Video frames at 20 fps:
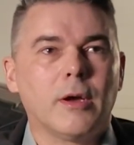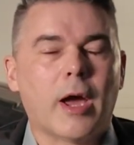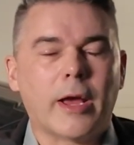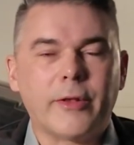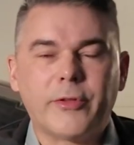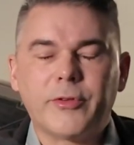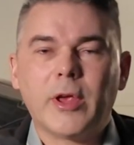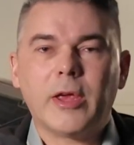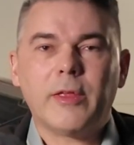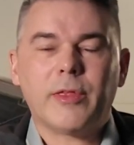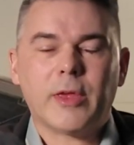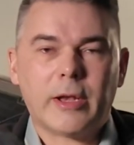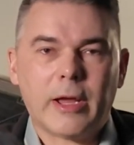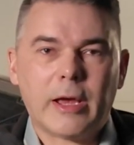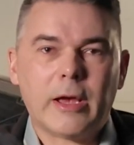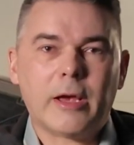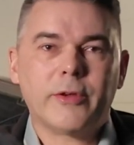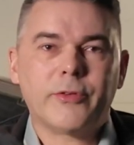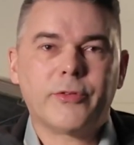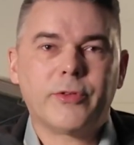I'd say that
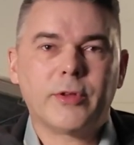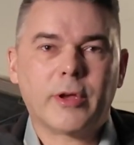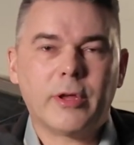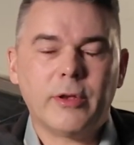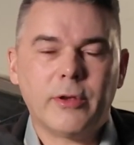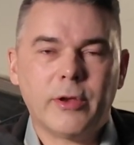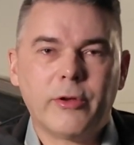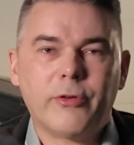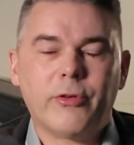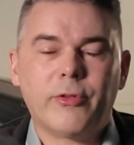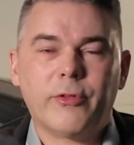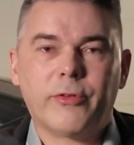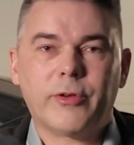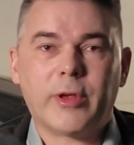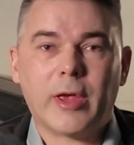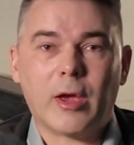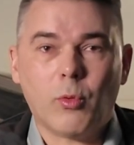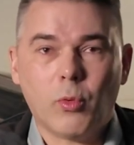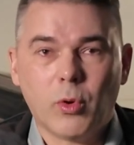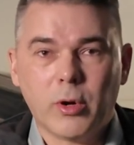as the conditions
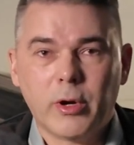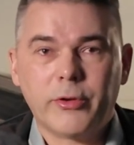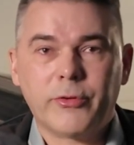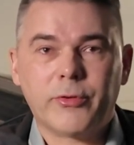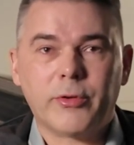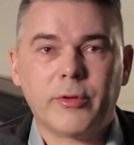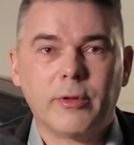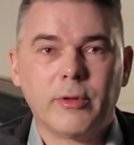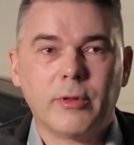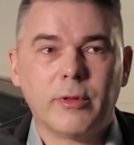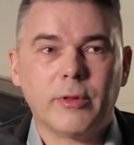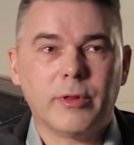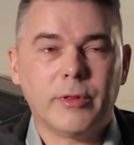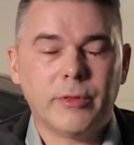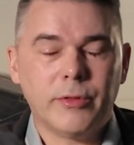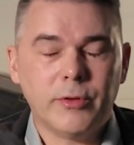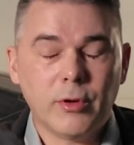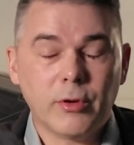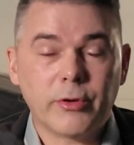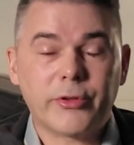get worse,
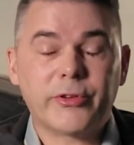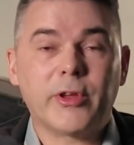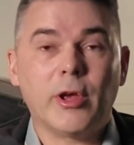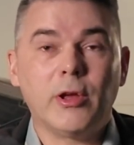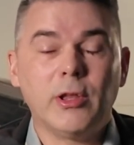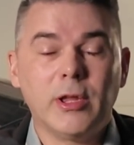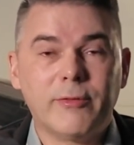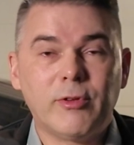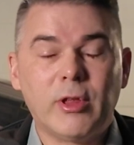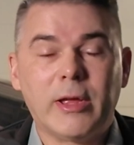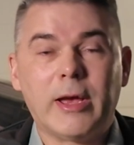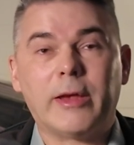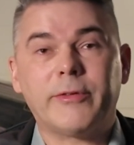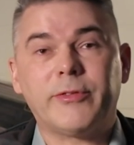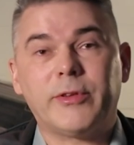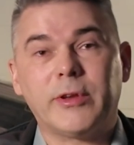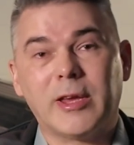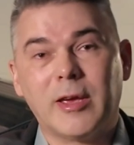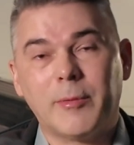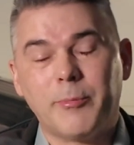your skill level
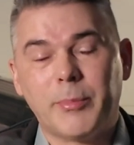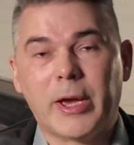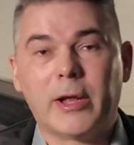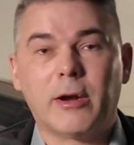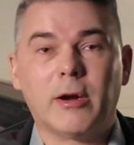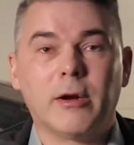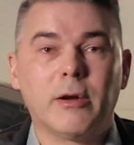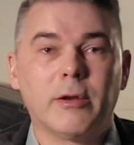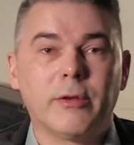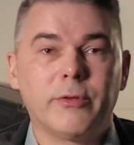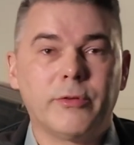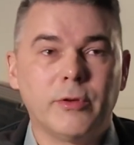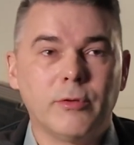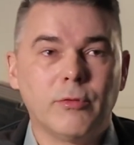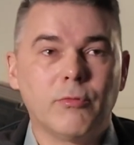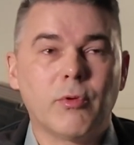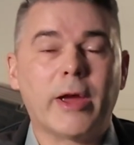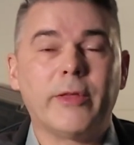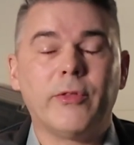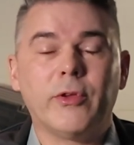has to get better
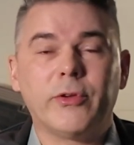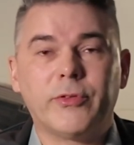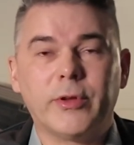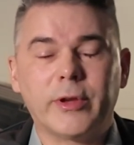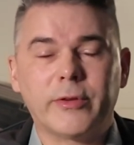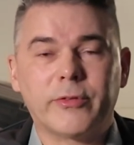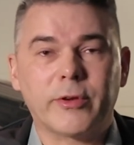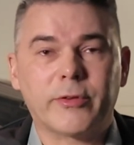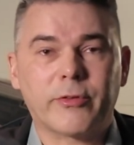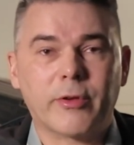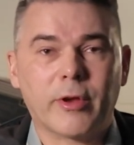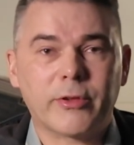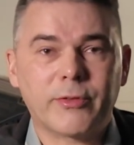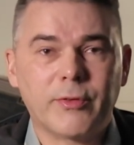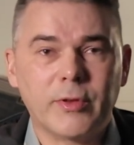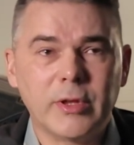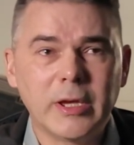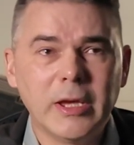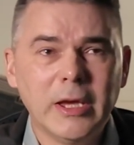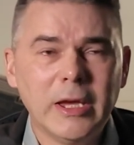to ride this thing
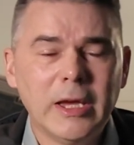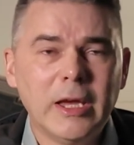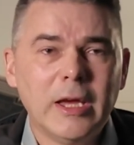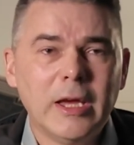successfully.